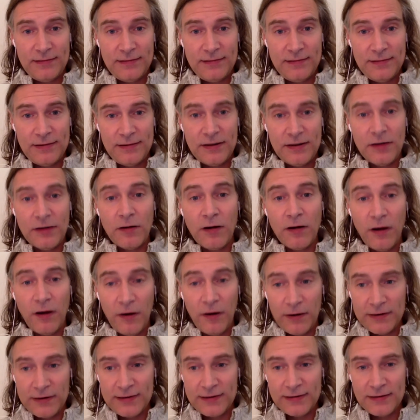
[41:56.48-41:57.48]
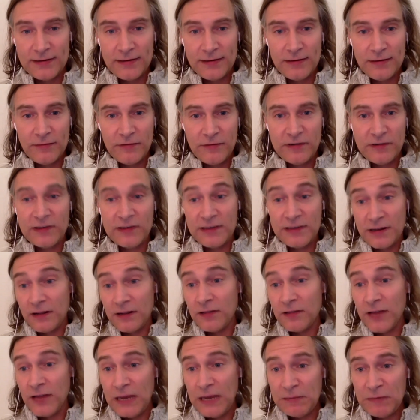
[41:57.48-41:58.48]
in our hearts, which is in
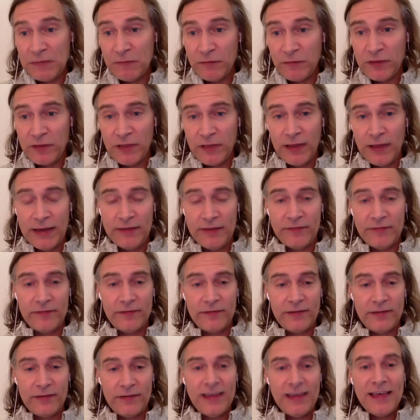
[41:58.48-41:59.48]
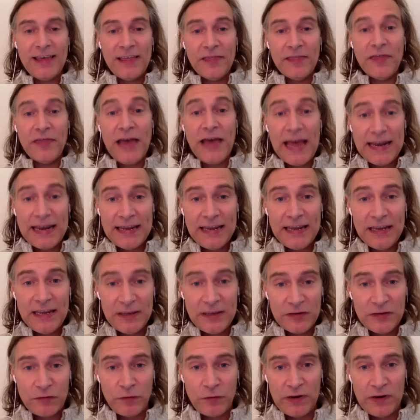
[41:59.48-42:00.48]
alignment with life, that
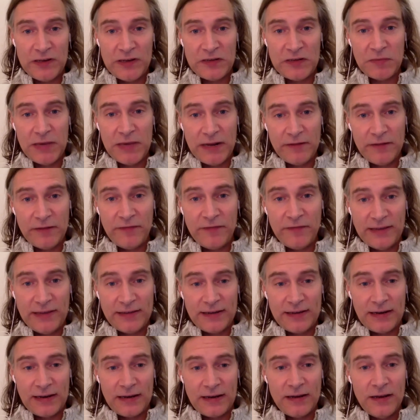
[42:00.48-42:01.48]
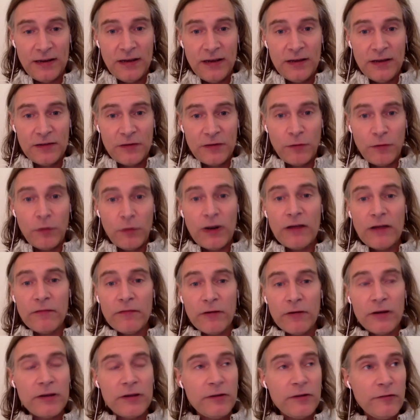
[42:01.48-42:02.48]
is what is manifesting. So
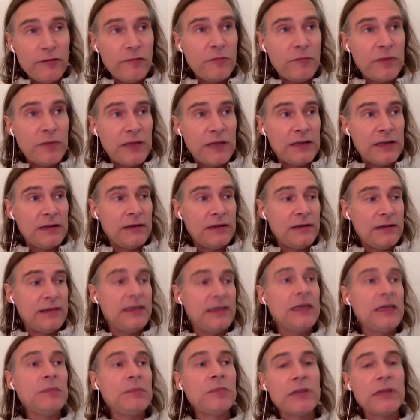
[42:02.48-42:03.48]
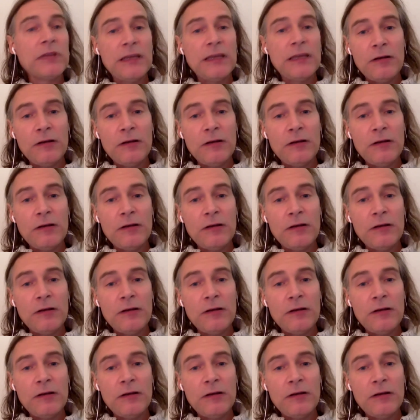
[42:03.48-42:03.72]
whatever you've been deeply